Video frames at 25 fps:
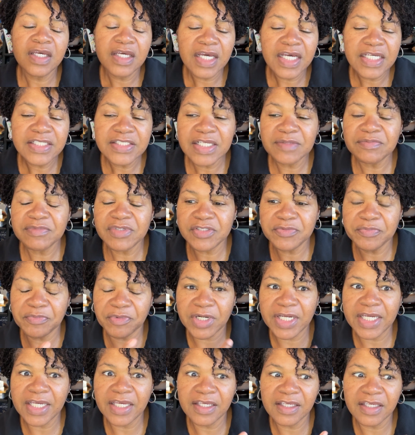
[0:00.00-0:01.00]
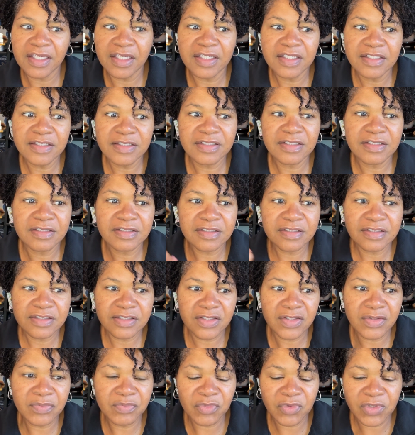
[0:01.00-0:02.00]
as I'm spraying it
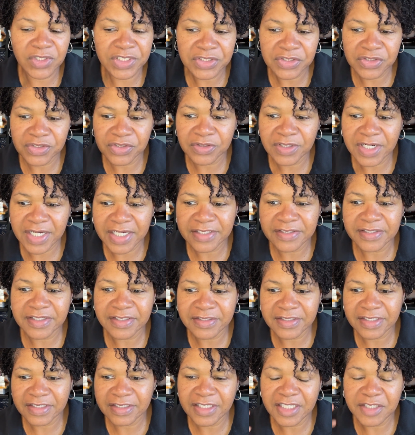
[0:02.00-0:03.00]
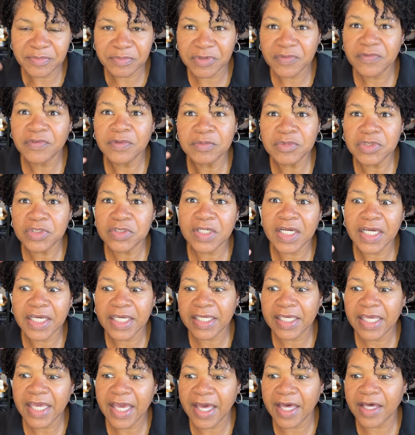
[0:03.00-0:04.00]
to moisturize it to keep it from
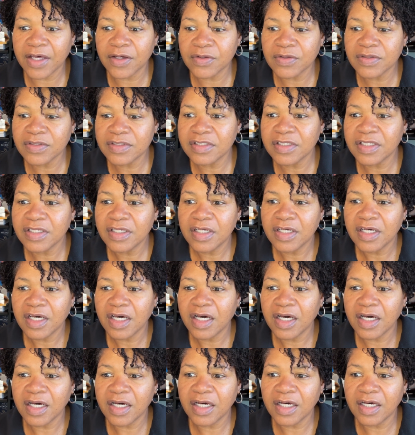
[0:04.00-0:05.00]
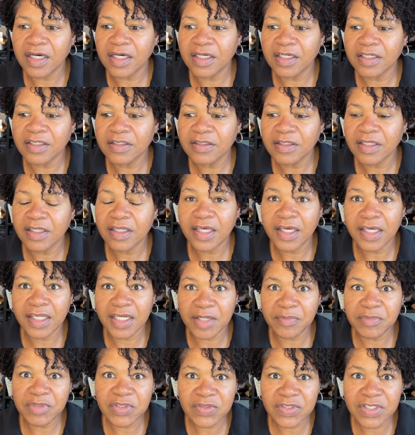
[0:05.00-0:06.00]
drying out, uh, and
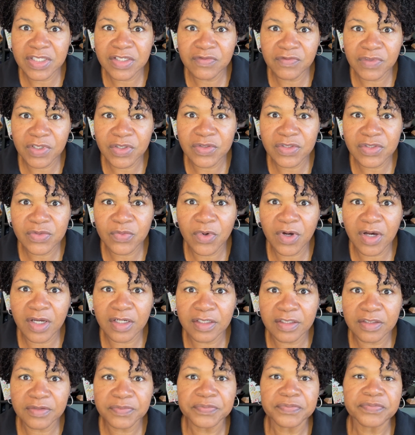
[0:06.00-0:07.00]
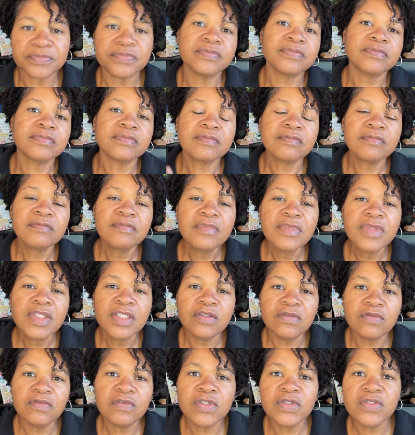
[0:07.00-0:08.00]
I'm using rose water.
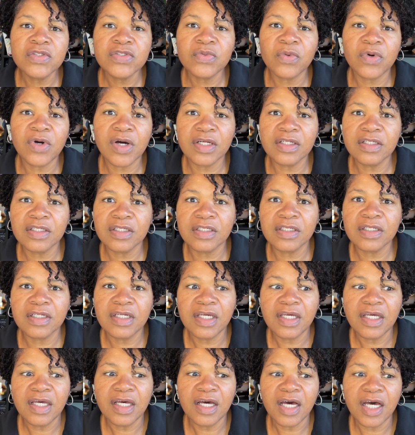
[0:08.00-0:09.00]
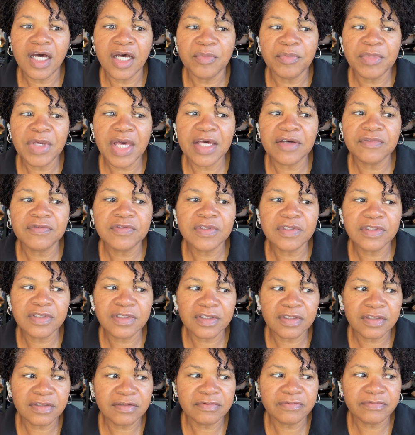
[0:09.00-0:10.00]
Rose water,
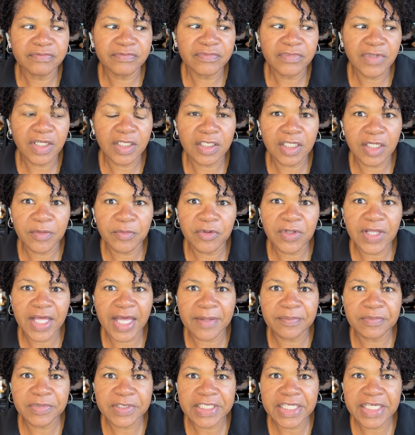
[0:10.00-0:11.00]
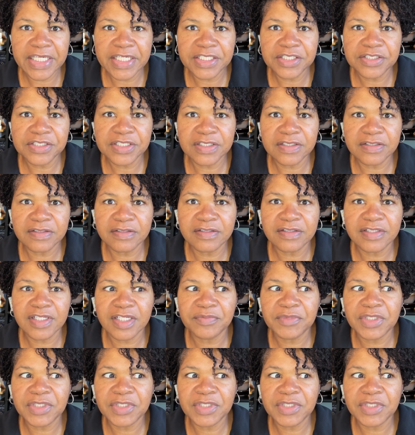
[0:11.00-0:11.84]
after a couple applications. I